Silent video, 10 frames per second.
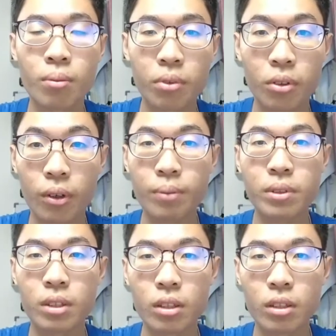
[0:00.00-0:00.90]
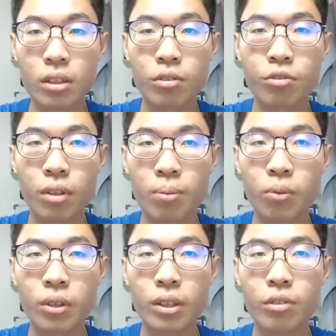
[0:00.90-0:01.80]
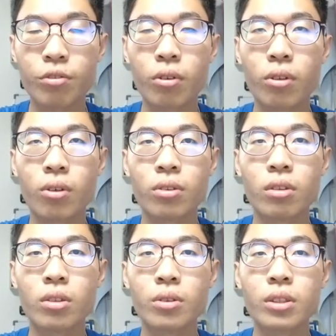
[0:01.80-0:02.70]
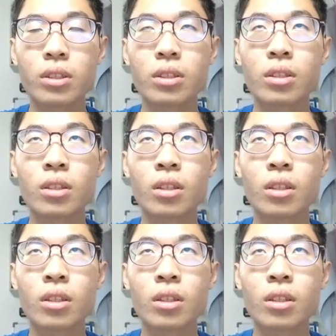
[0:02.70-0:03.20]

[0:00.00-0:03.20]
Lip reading: provides the framework for continuous